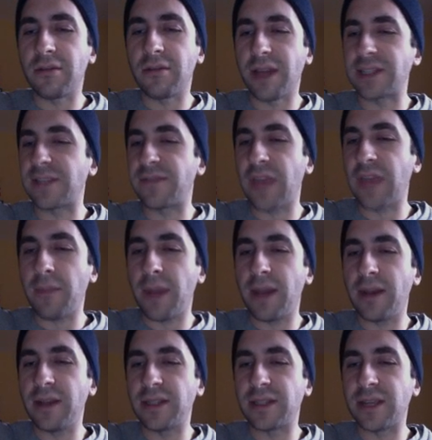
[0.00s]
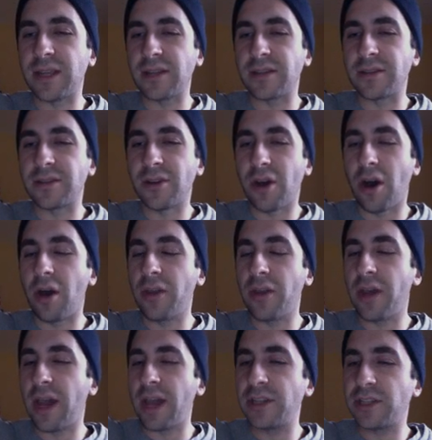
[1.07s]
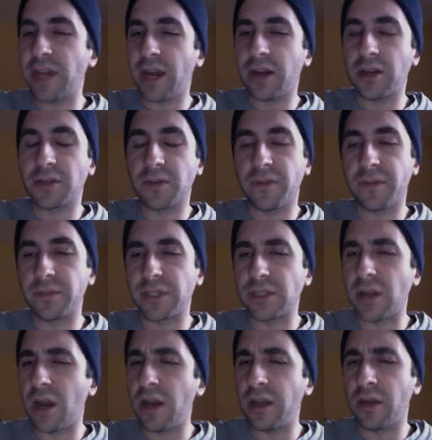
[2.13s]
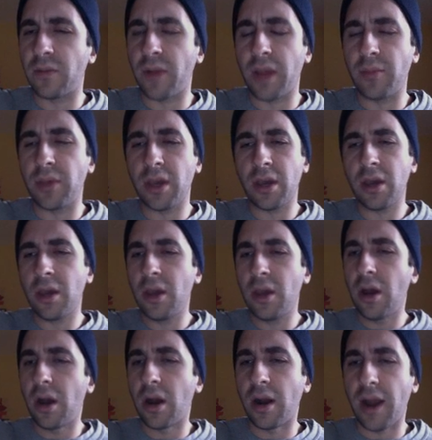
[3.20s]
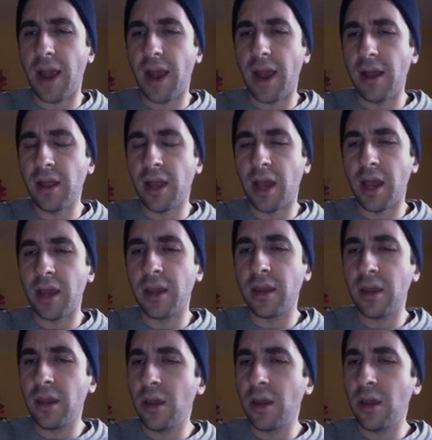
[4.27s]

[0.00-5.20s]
As if that made any sense. All the hijackers were from Saudi Arabia, our ally.